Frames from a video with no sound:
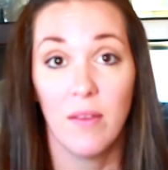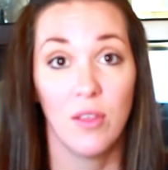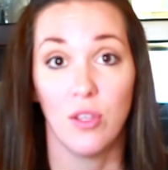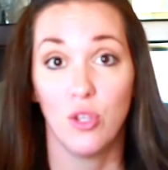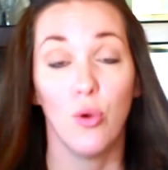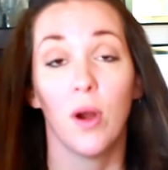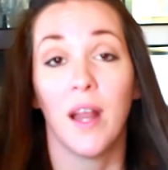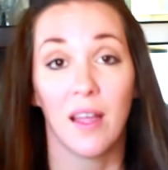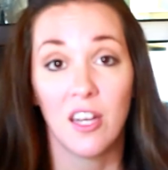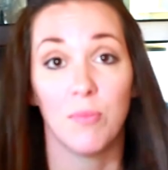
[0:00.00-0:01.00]
you are
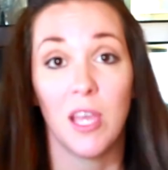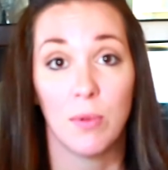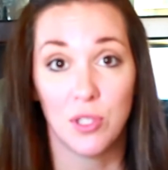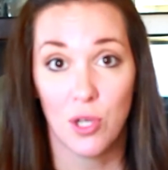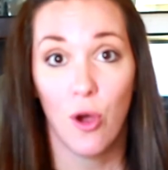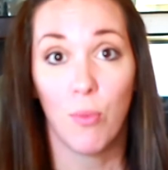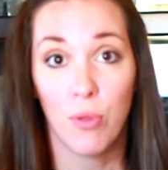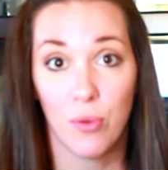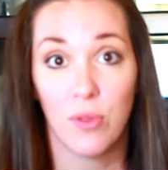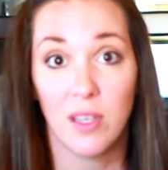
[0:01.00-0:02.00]
not going to be able to comb
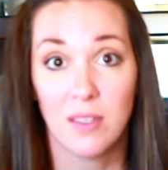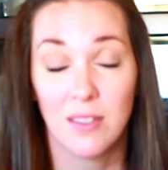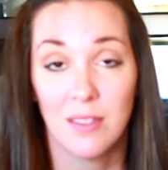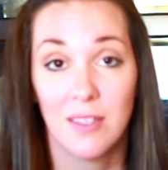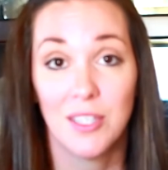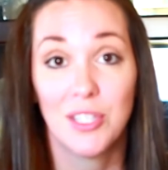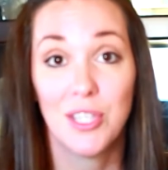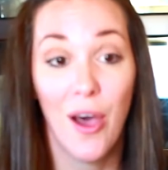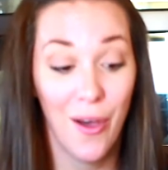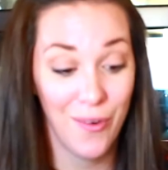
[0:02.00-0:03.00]
through this.
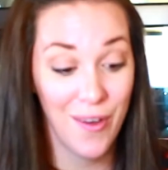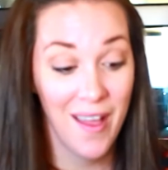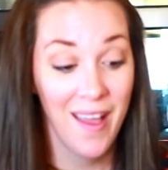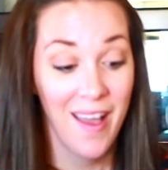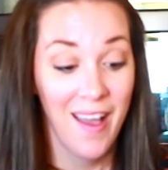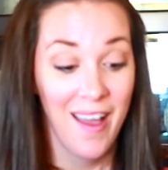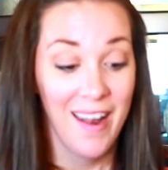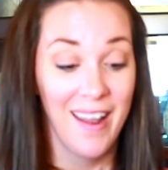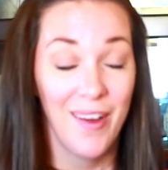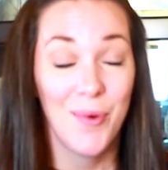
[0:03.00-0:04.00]
So
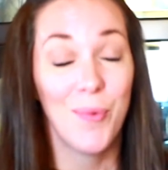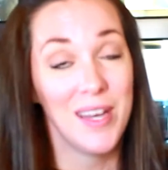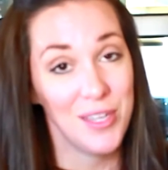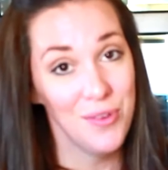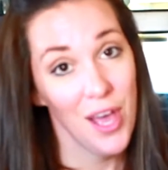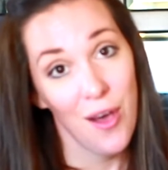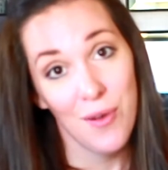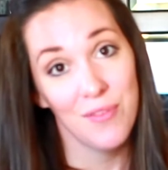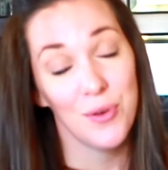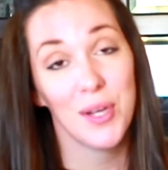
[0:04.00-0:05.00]
when you
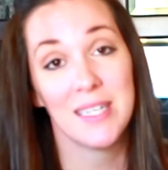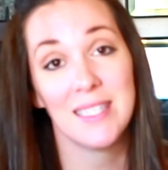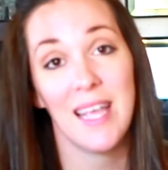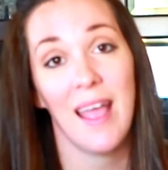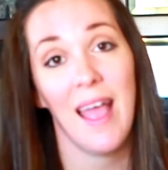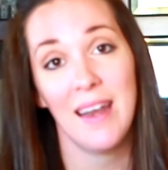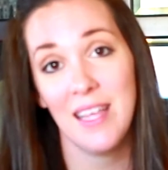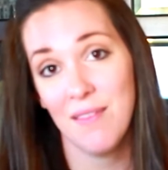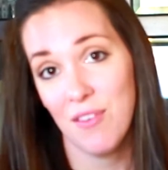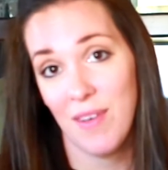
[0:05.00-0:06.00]
go, if you're going to stay at
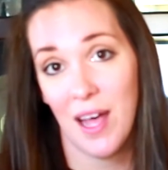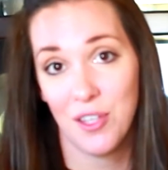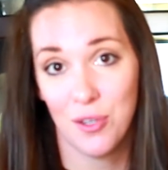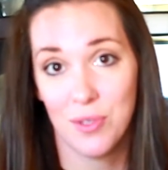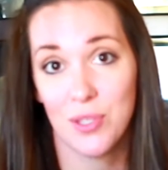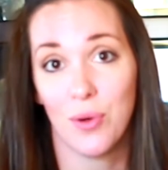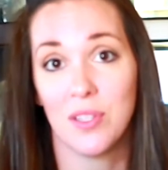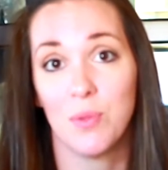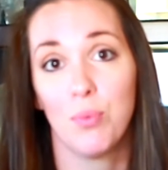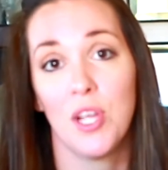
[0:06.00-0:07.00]
any of the value
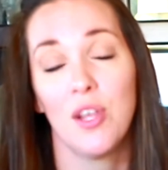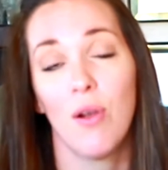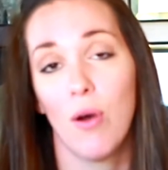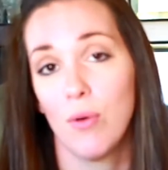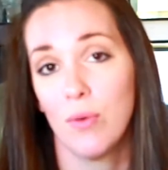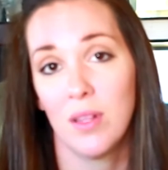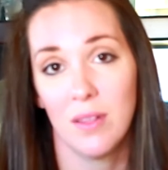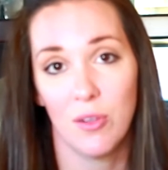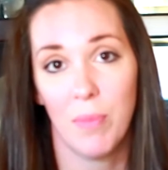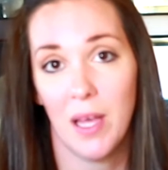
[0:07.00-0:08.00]
resorts, bring your own
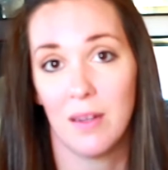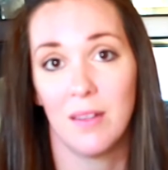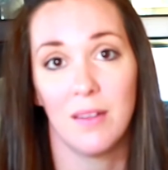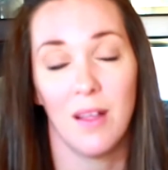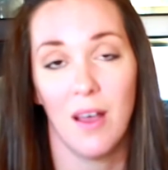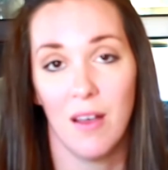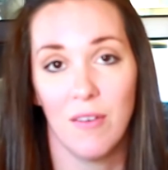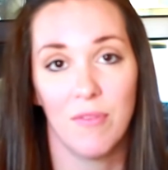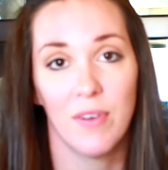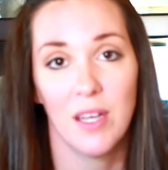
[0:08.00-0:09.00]
little bottle
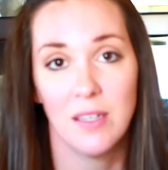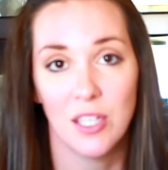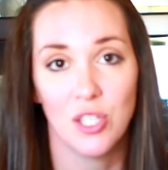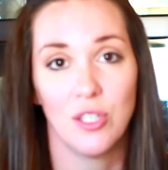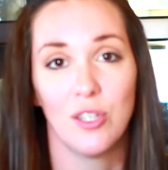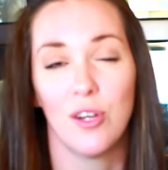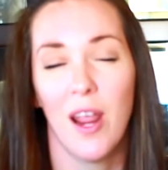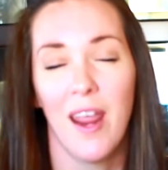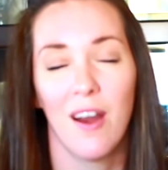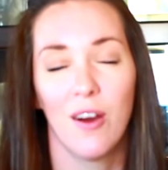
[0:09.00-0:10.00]
of conditioner. Your
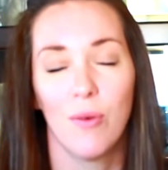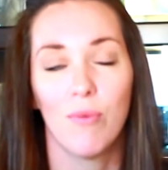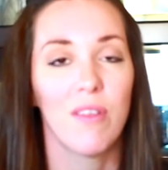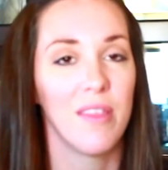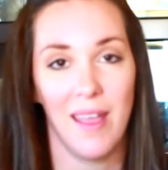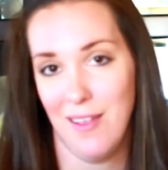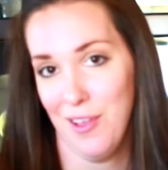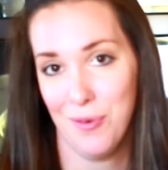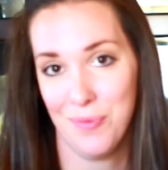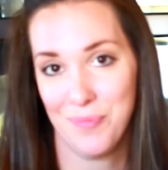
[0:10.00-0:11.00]
hair will
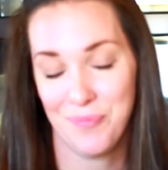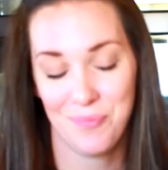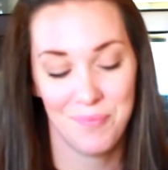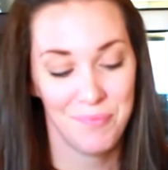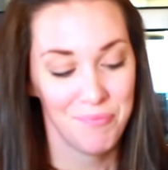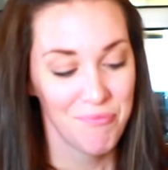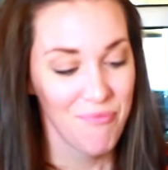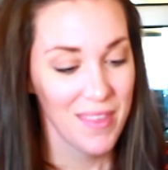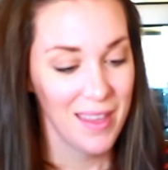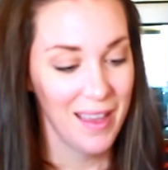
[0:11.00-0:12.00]
thank you.
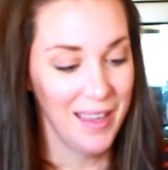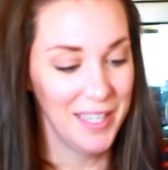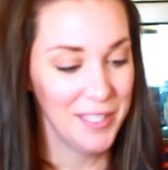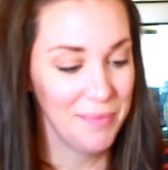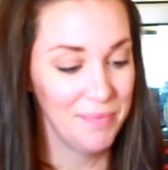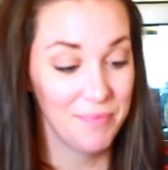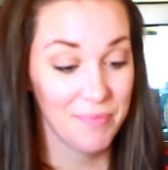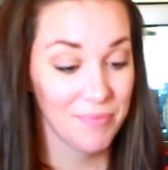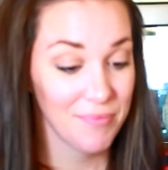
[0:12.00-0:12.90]
That's